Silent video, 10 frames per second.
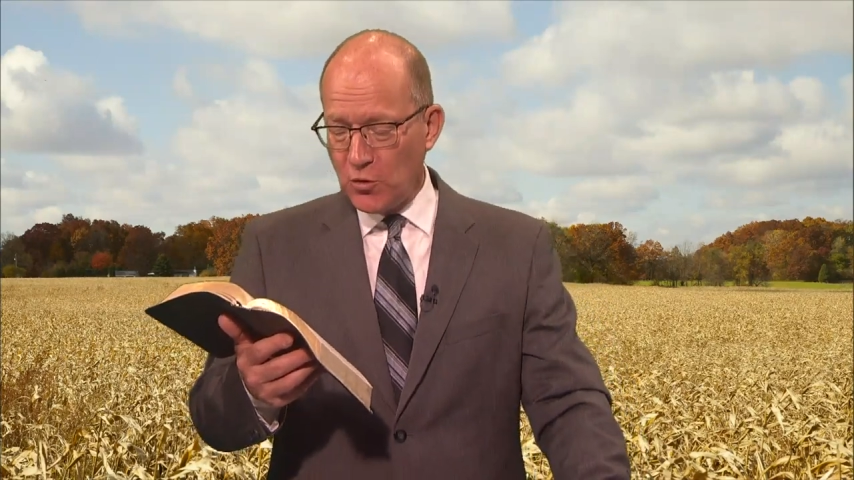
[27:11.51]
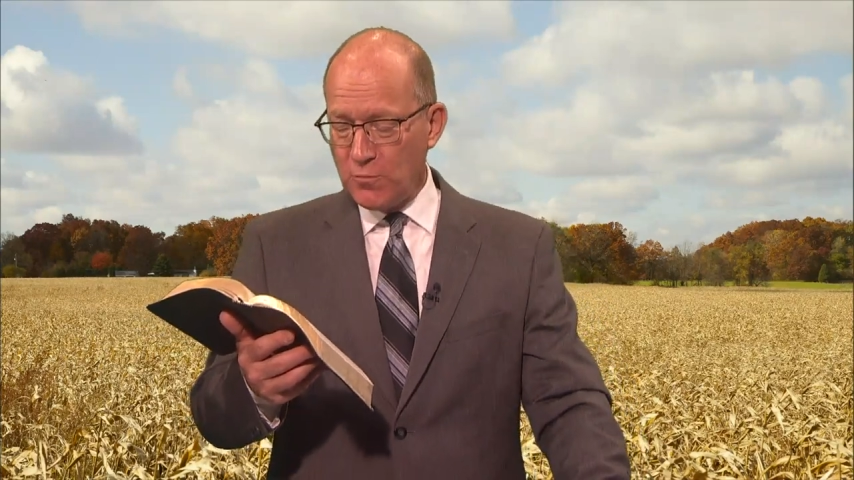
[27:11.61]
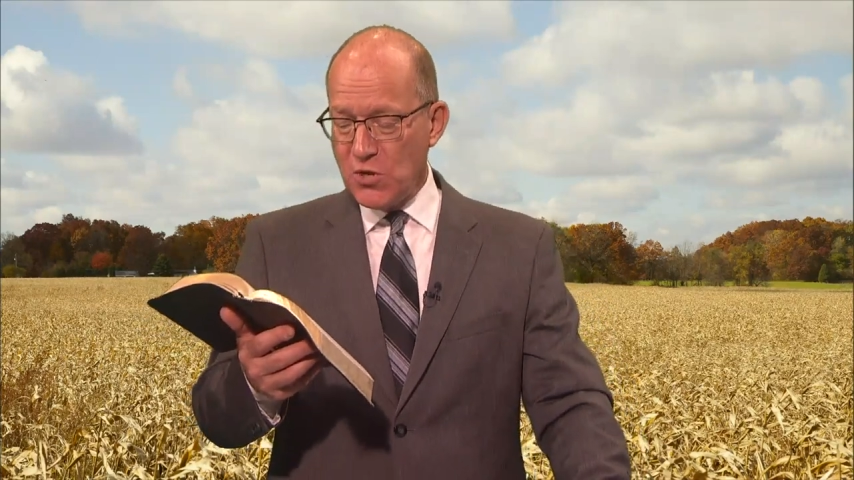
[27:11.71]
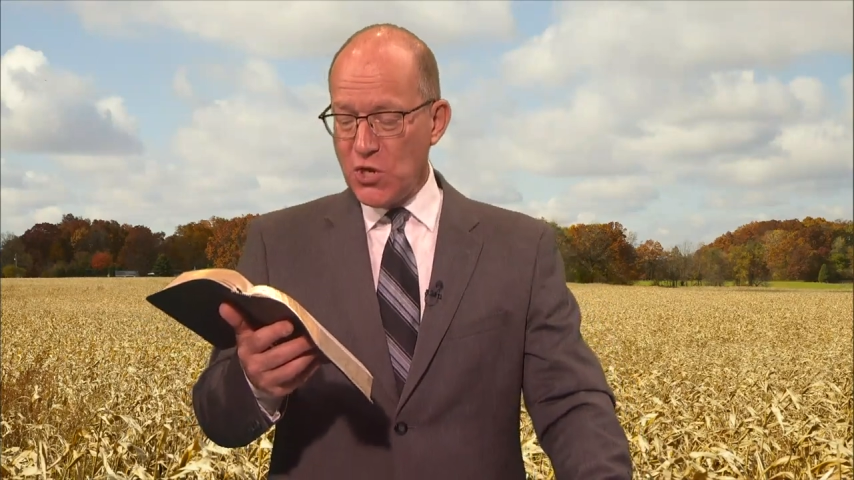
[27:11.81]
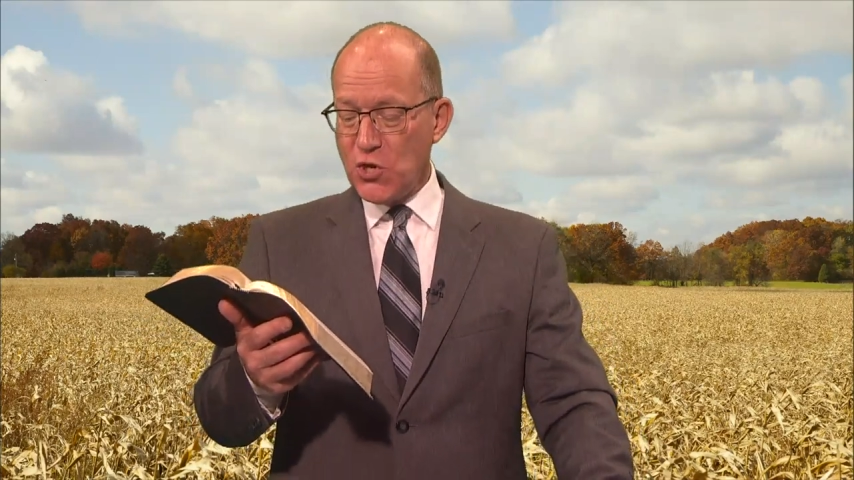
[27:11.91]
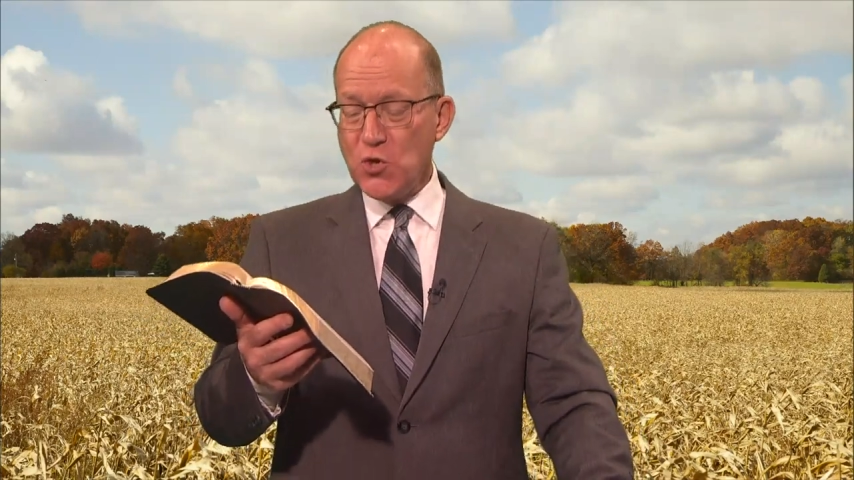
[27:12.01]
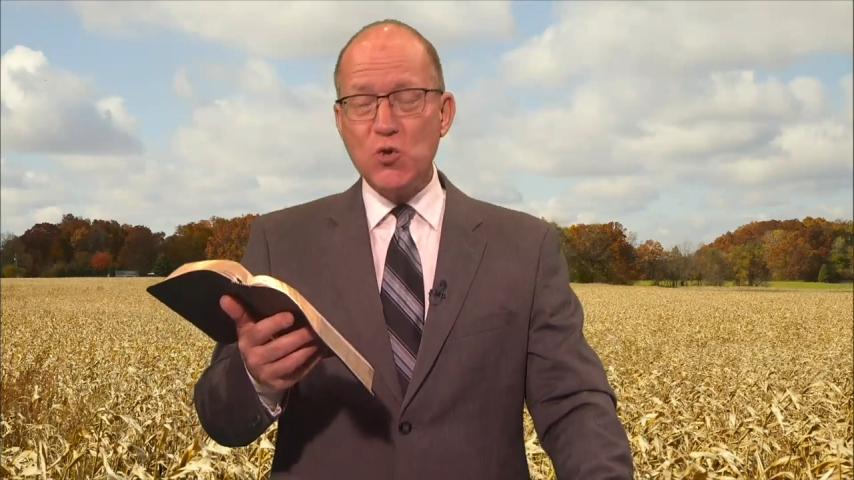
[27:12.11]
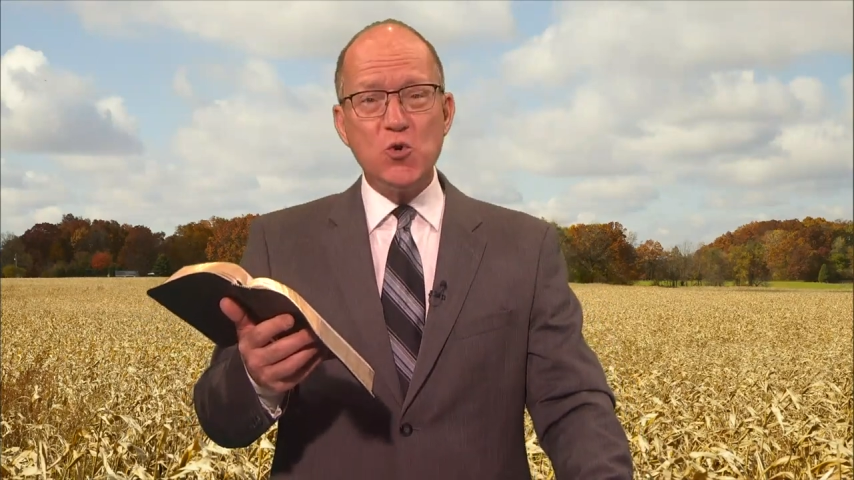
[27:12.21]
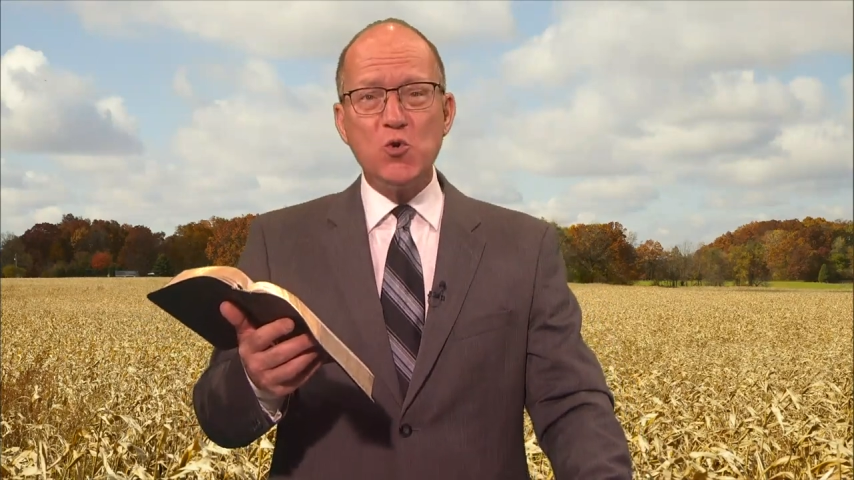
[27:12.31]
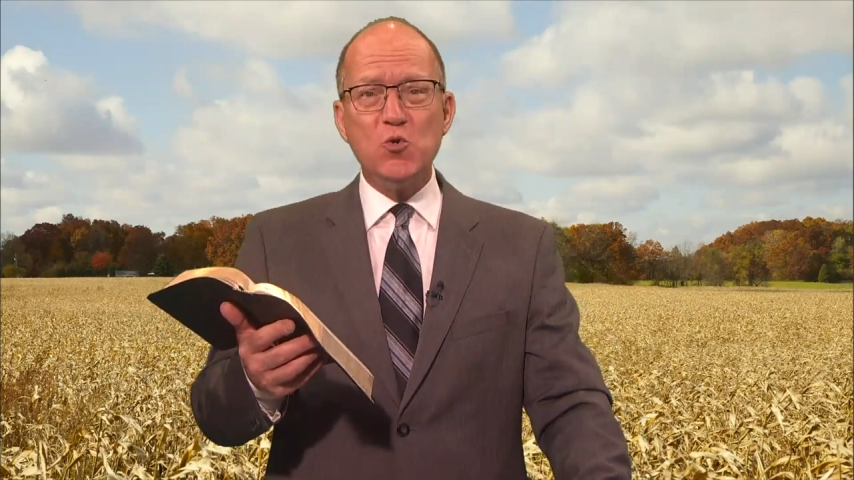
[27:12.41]
whom
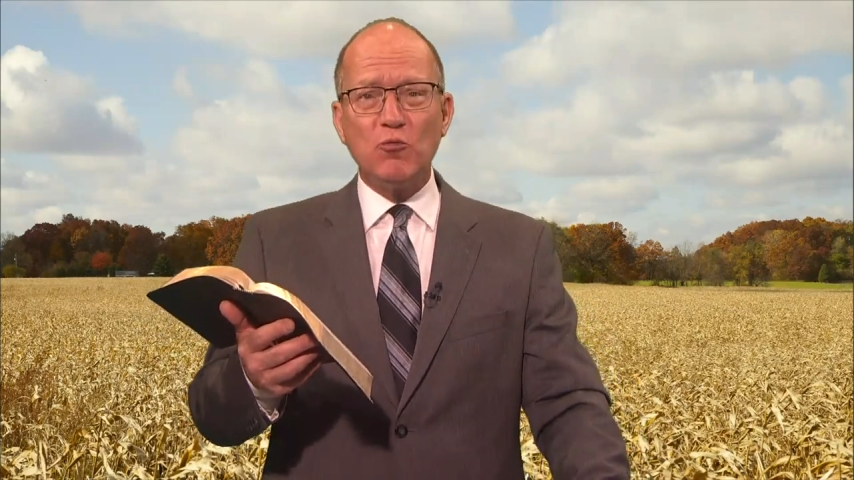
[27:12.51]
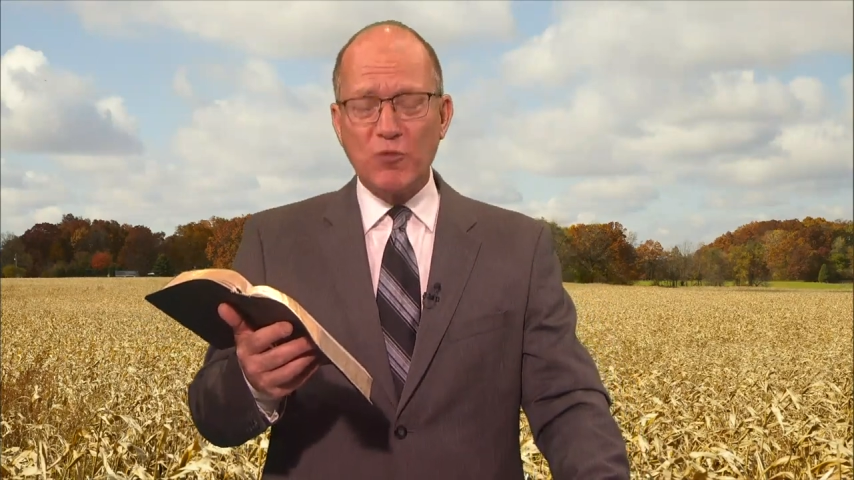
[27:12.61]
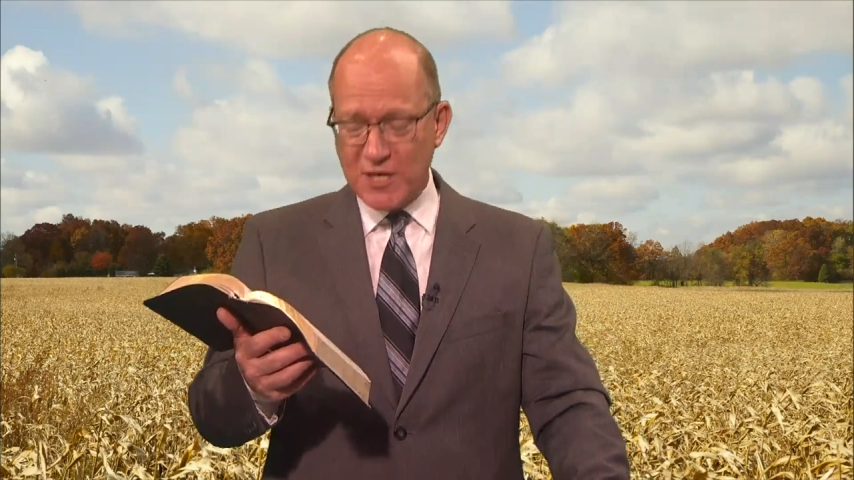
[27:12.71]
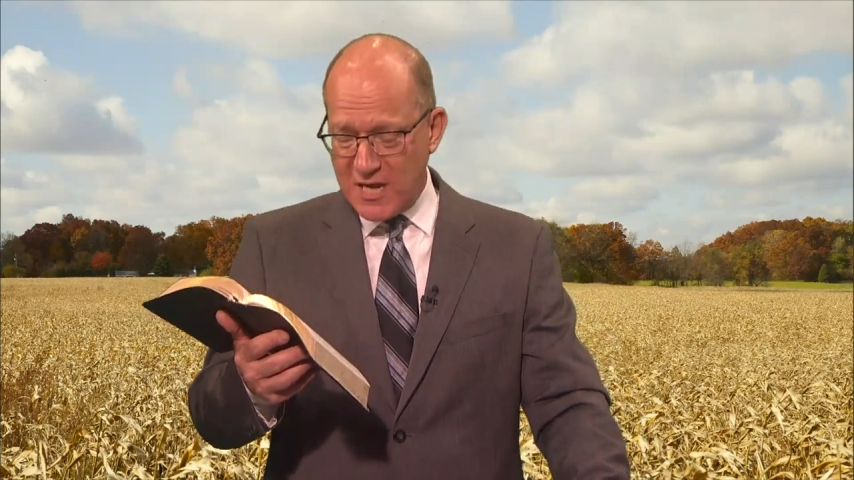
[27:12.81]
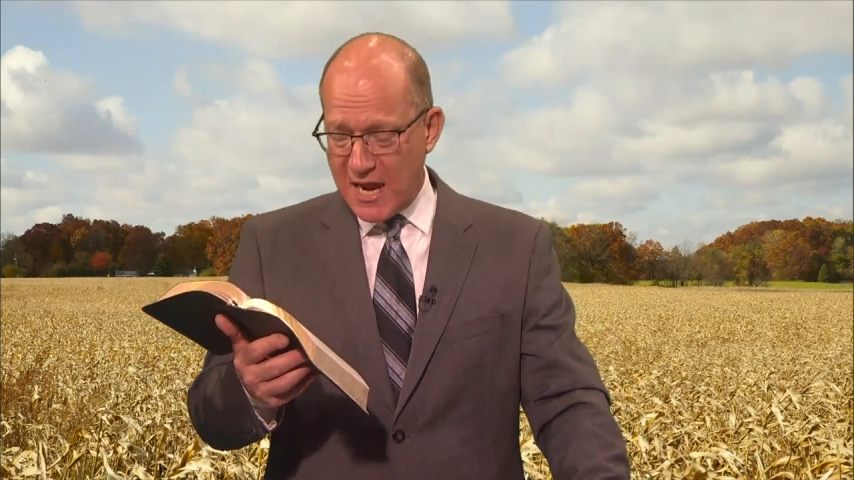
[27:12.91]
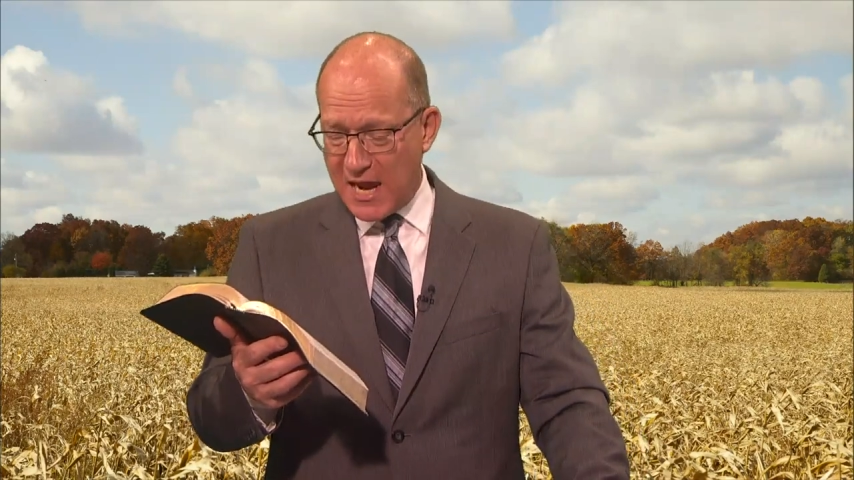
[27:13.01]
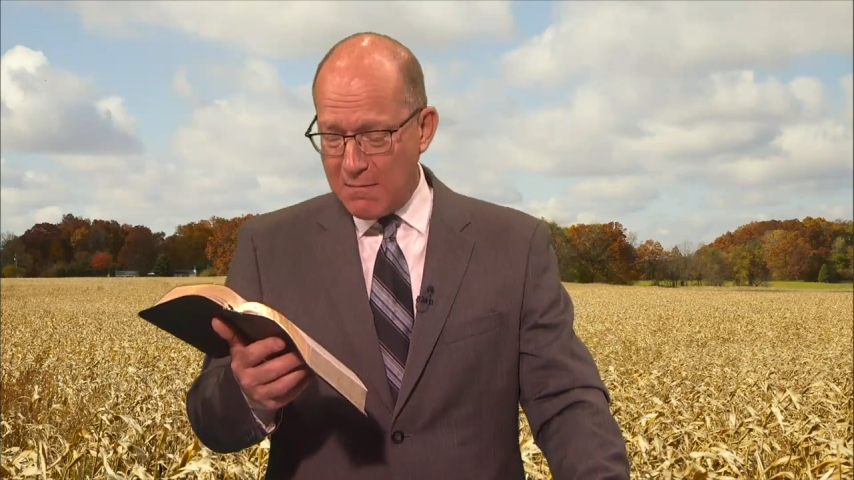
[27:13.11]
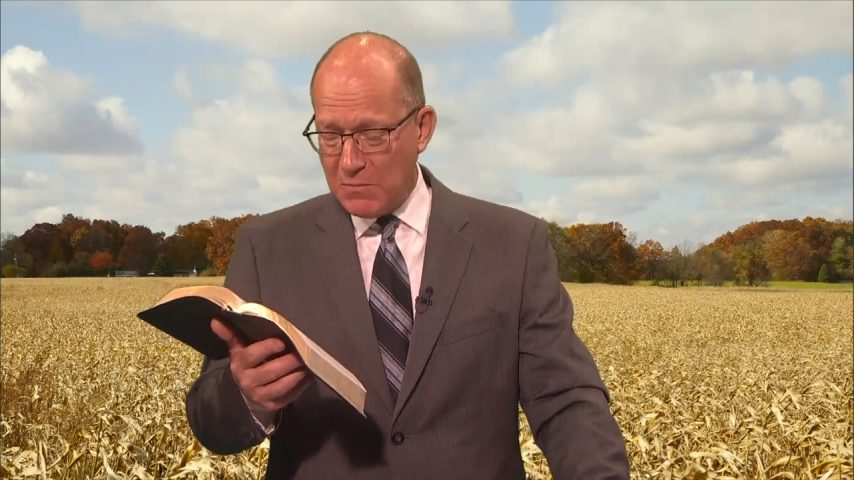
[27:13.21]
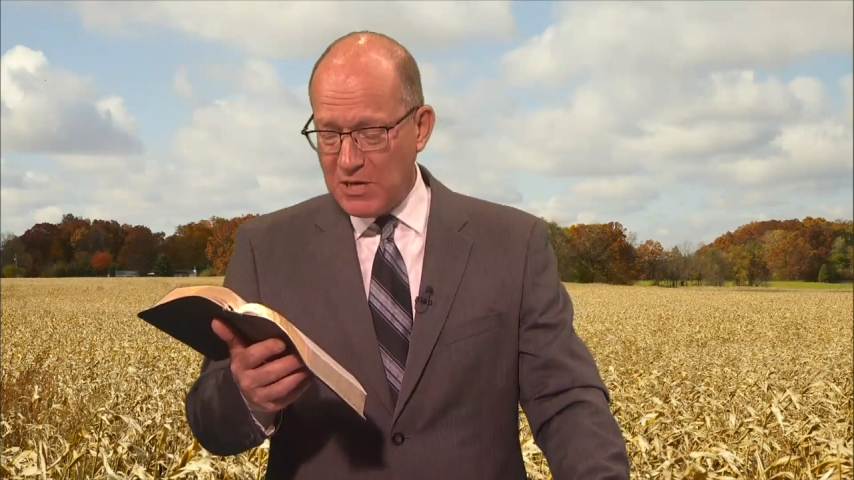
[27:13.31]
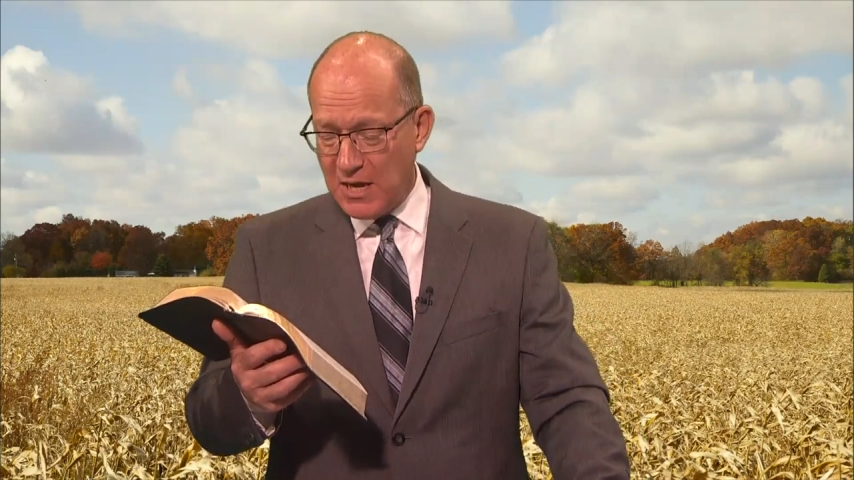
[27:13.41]
you
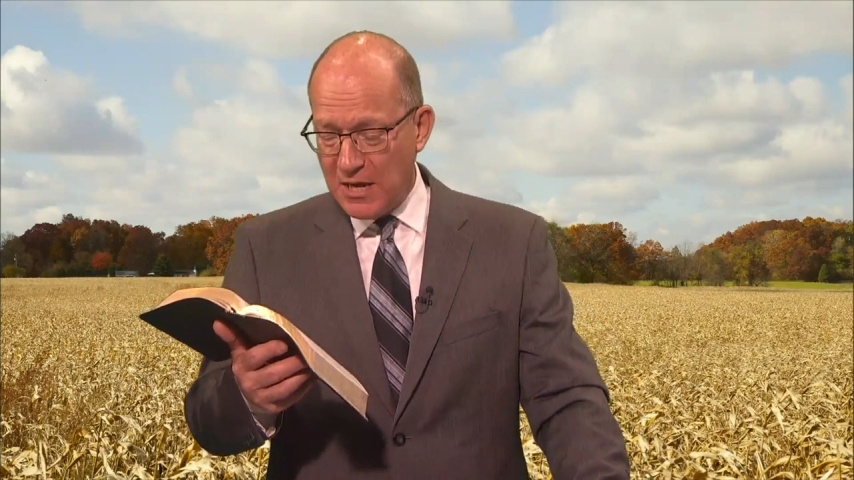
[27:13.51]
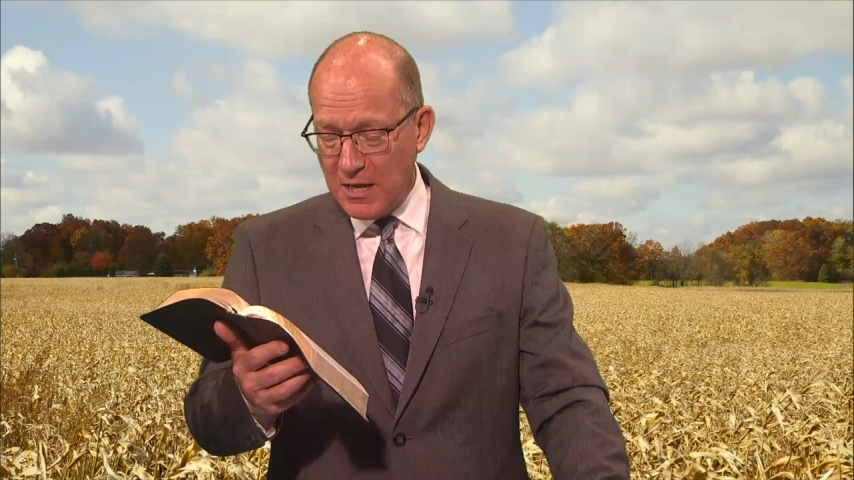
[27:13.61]
redeemed